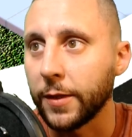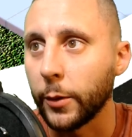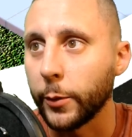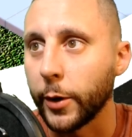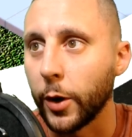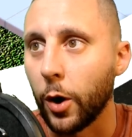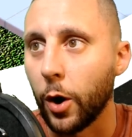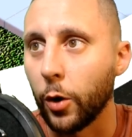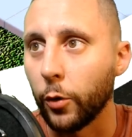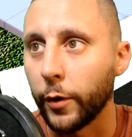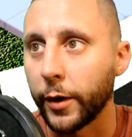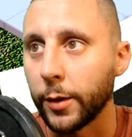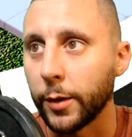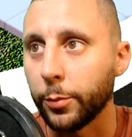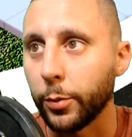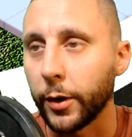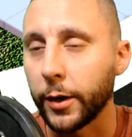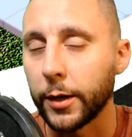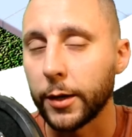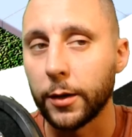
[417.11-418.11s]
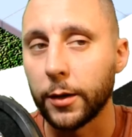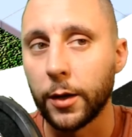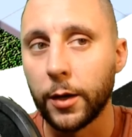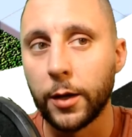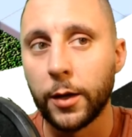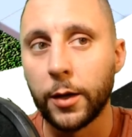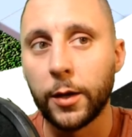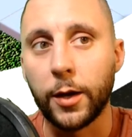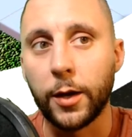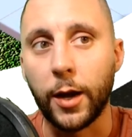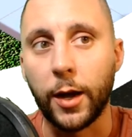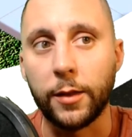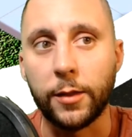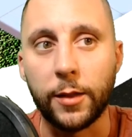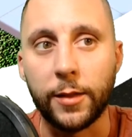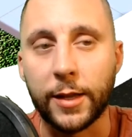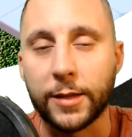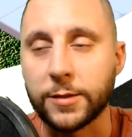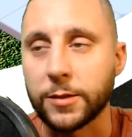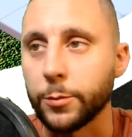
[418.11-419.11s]
that we already printed and
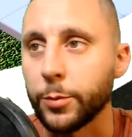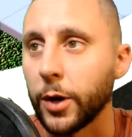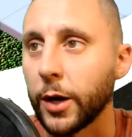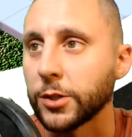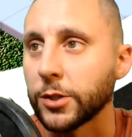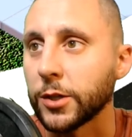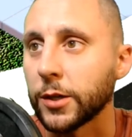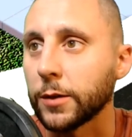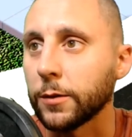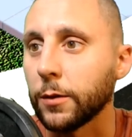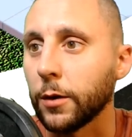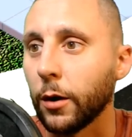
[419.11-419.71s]
then that's the project.